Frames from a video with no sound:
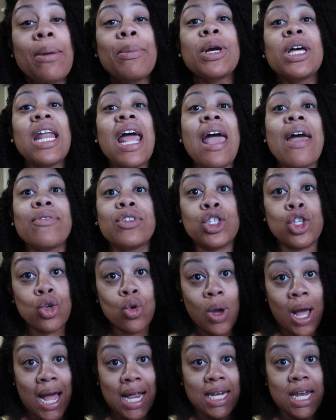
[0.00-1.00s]
I'm gonna have
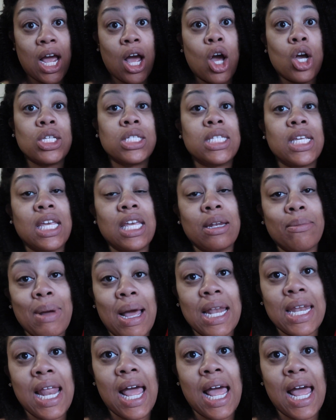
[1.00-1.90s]
2 hot dogs to end my